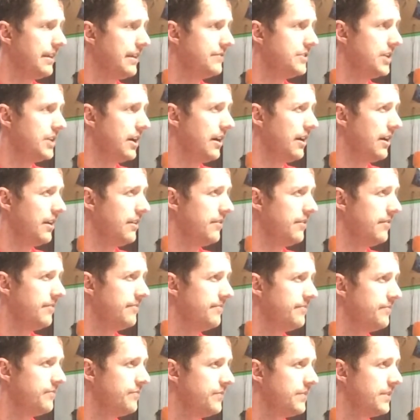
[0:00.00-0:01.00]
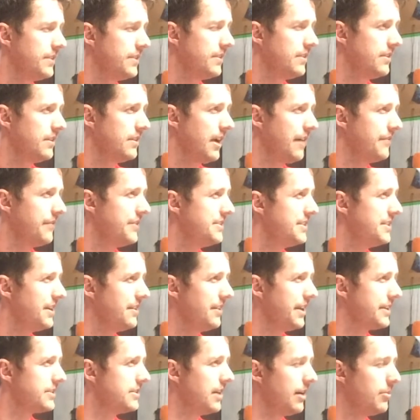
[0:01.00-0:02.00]
and have
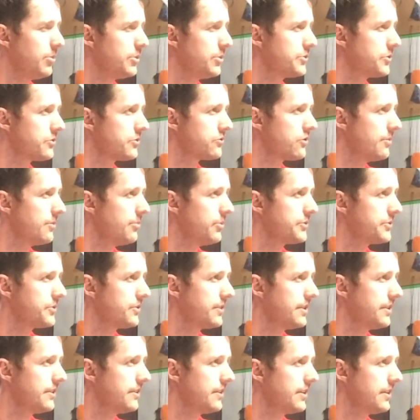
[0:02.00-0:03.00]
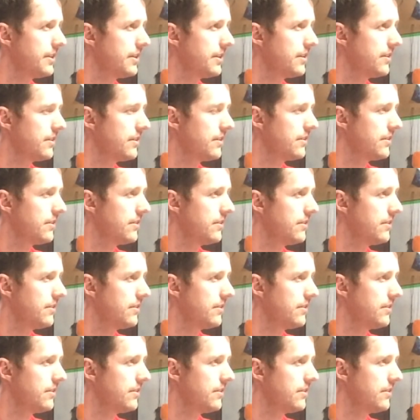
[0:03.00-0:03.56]
they done like doubles or triples or anything?